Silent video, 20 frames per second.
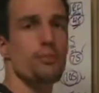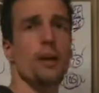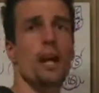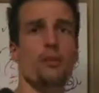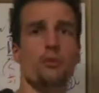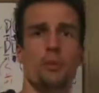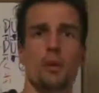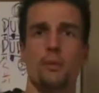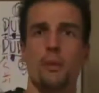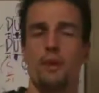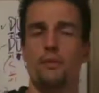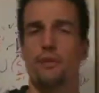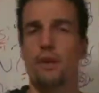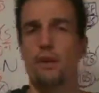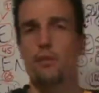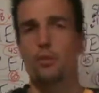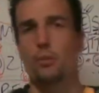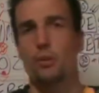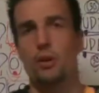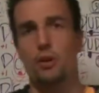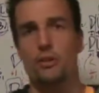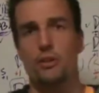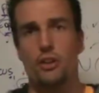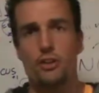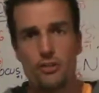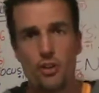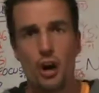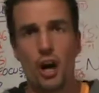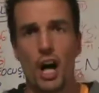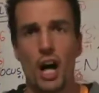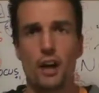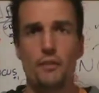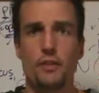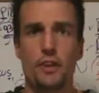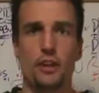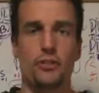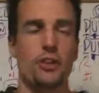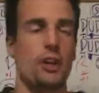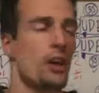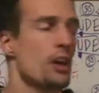That's one of my favorite words. It's
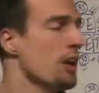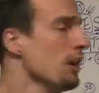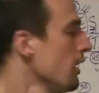obvious.